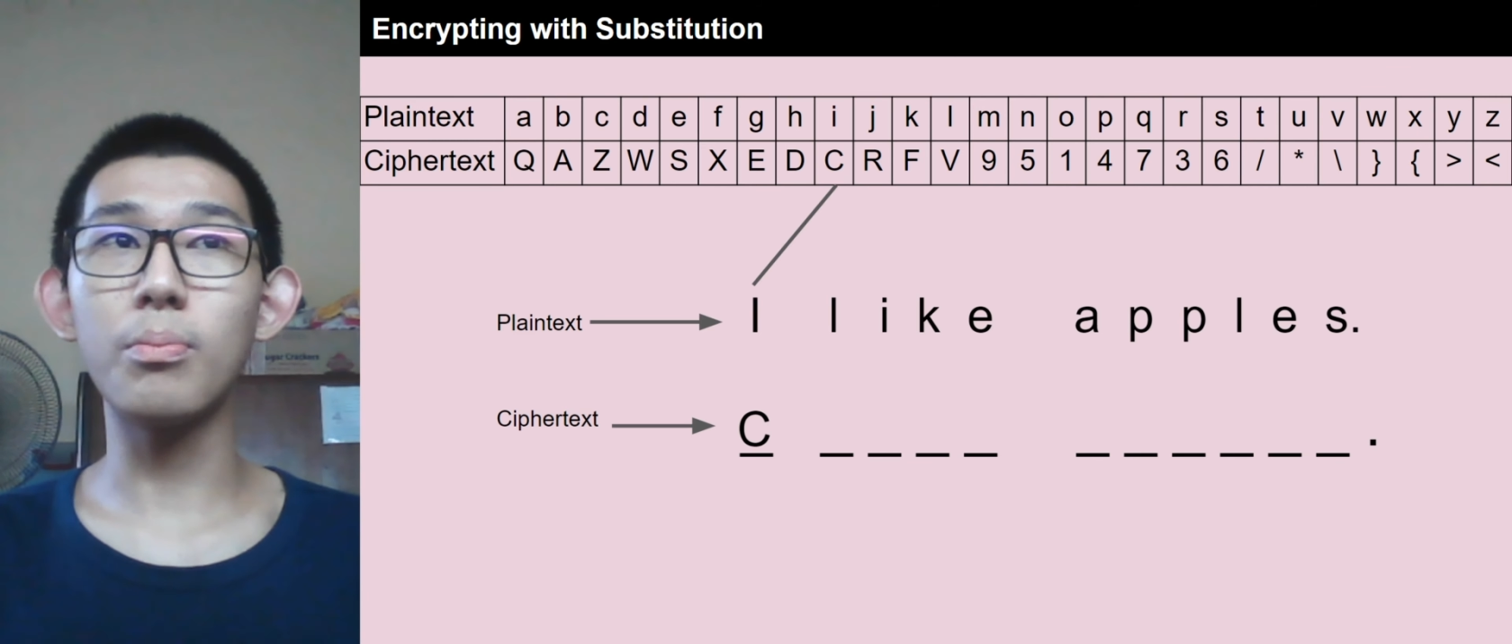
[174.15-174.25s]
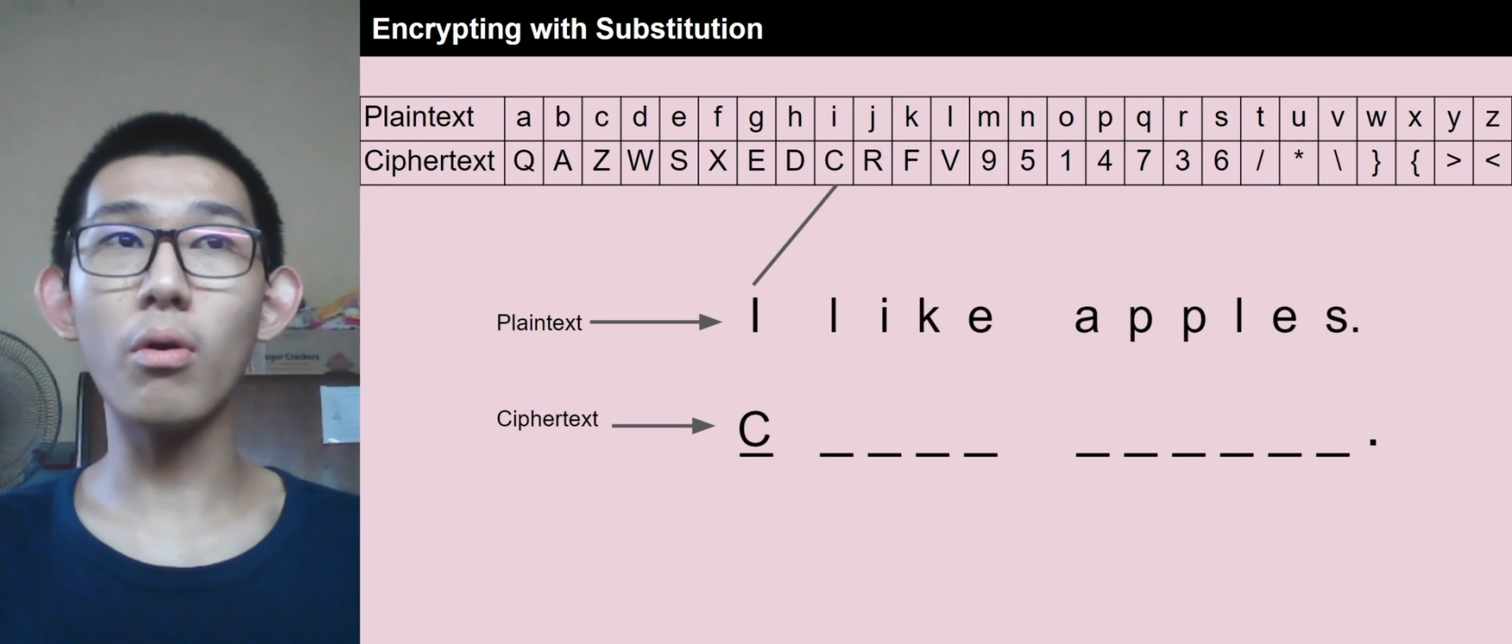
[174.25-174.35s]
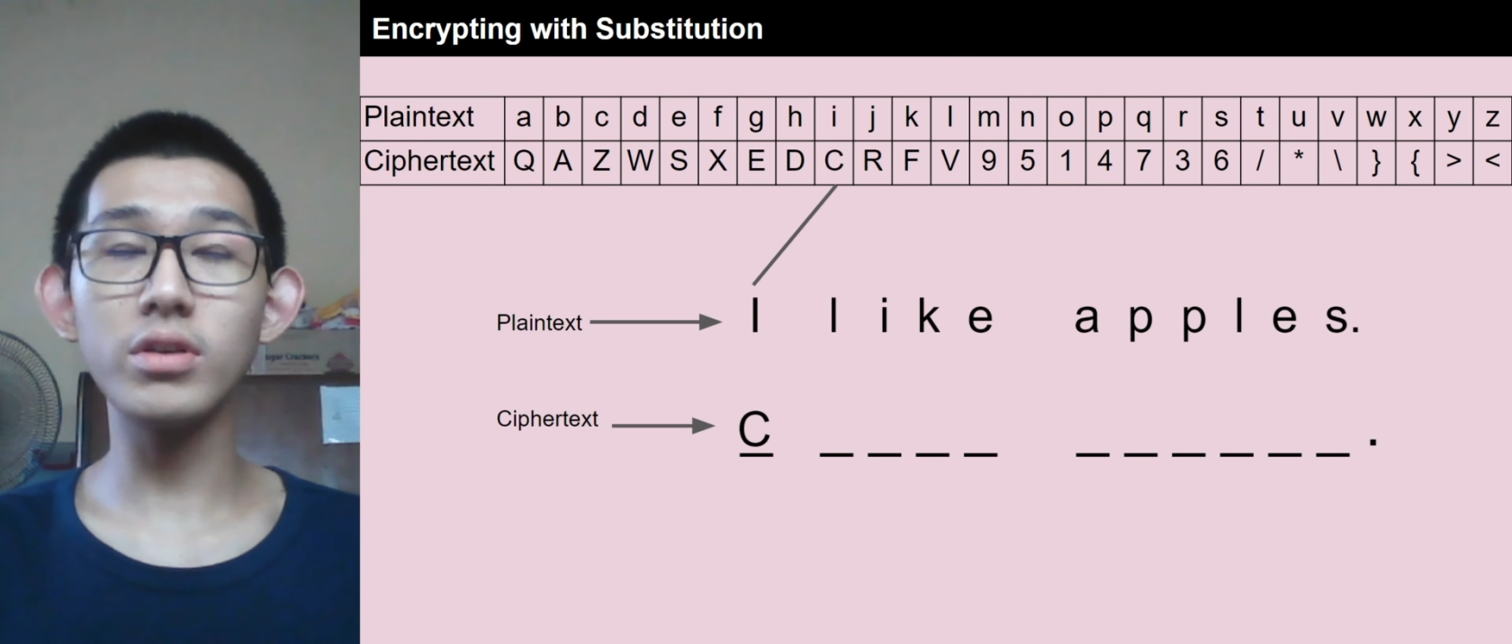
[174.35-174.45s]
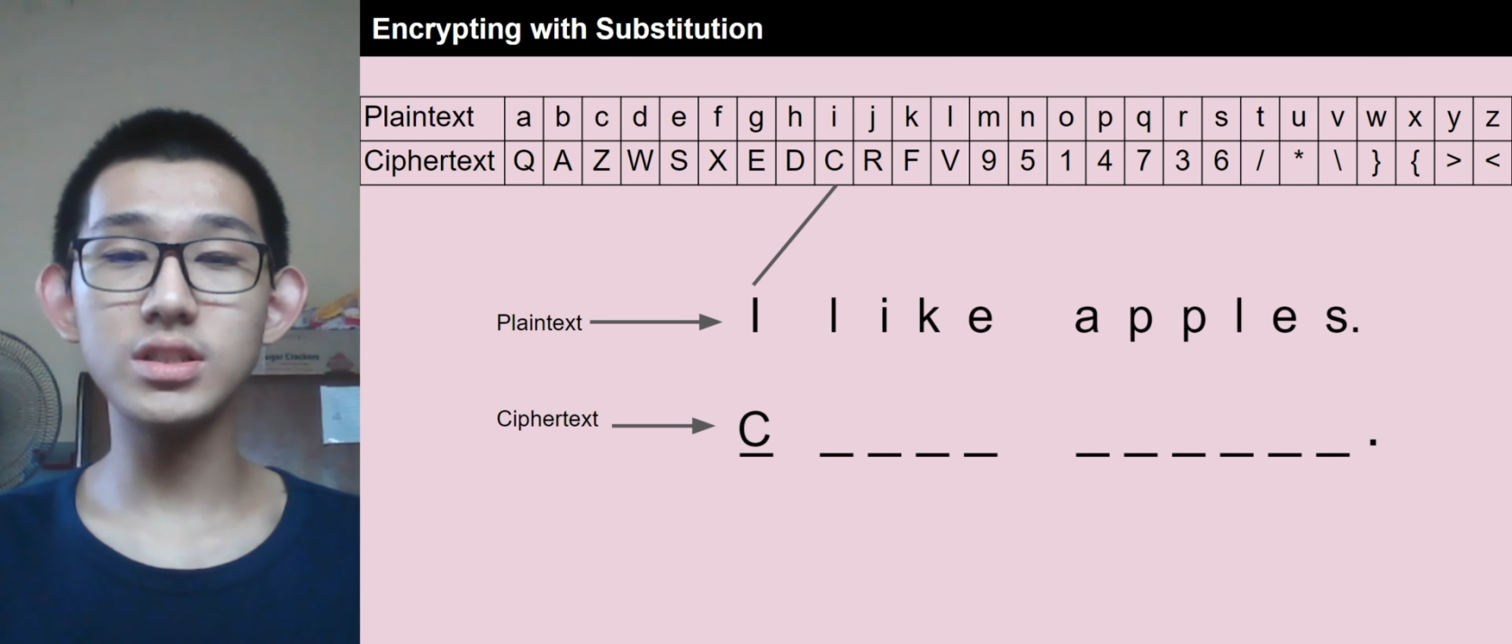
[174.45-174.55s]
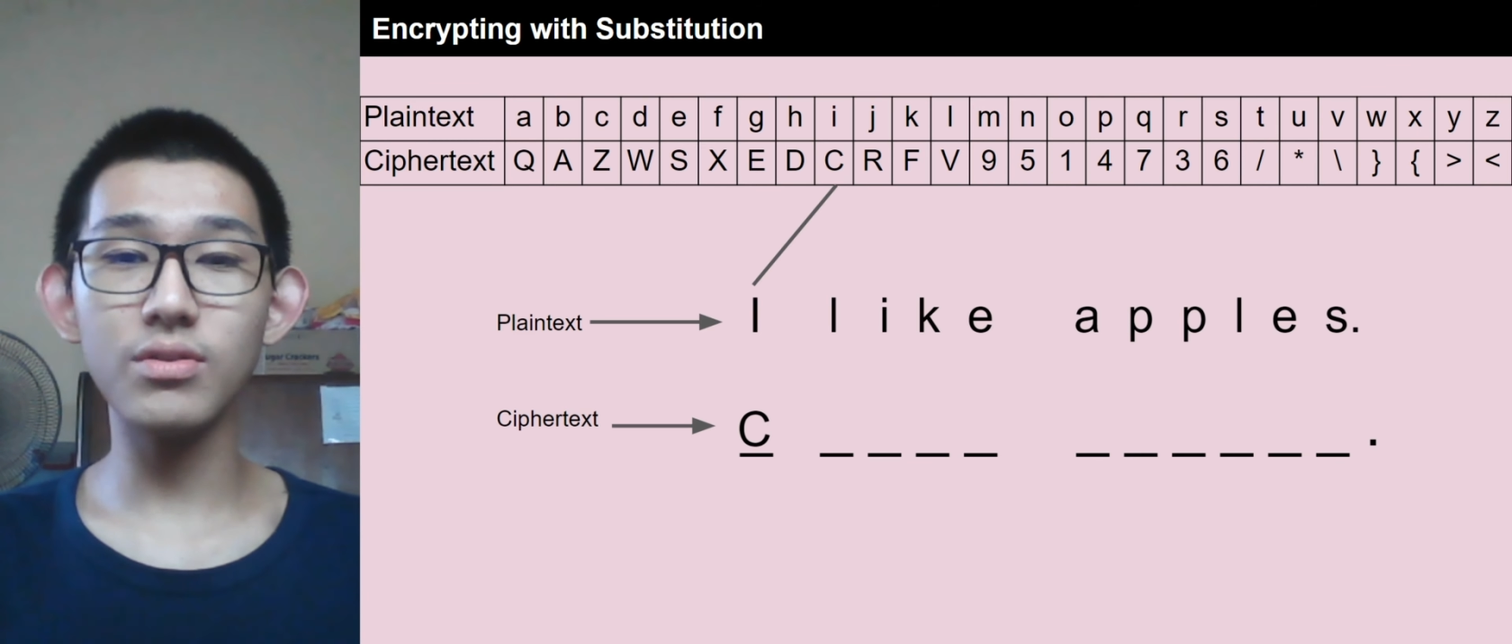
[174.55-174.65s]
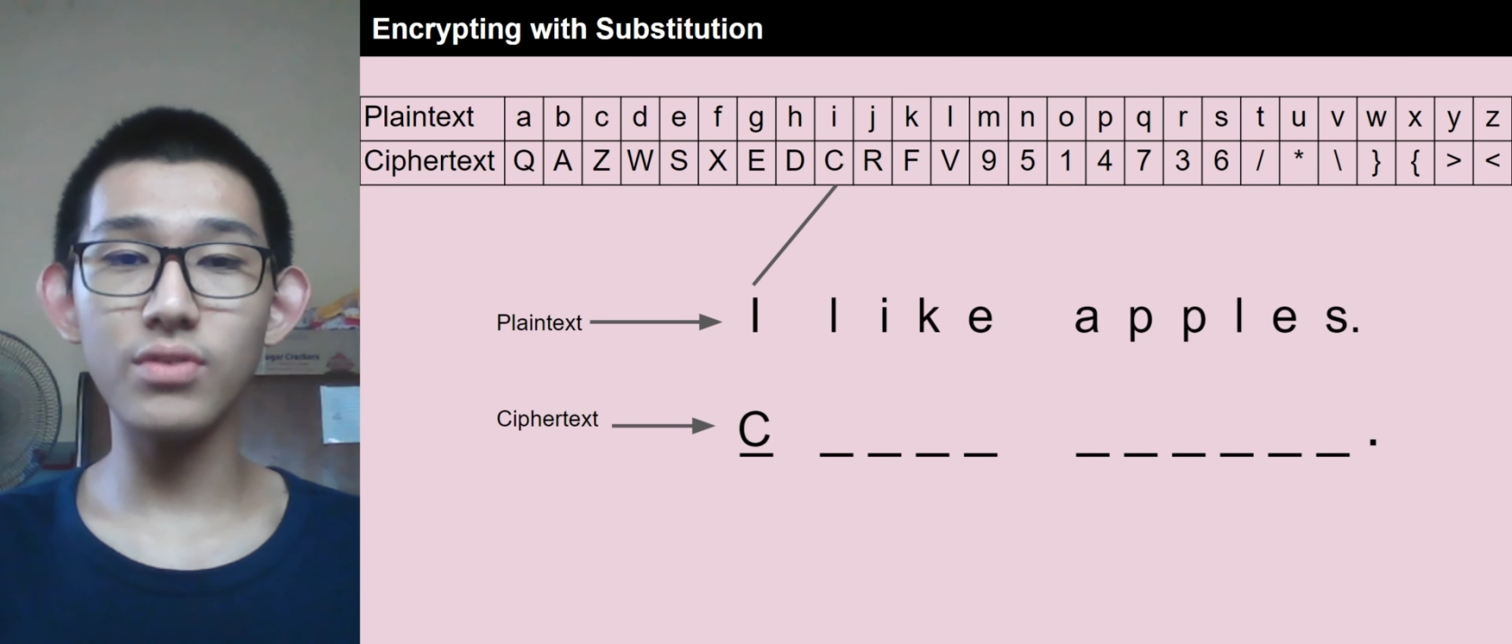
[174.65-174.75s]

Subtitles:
pause the